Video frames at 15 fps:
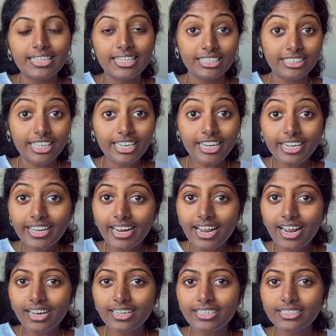The
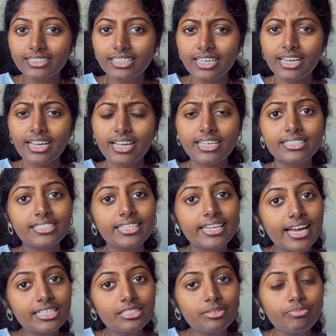generated electricity is
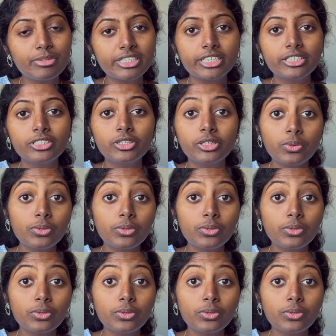transmitted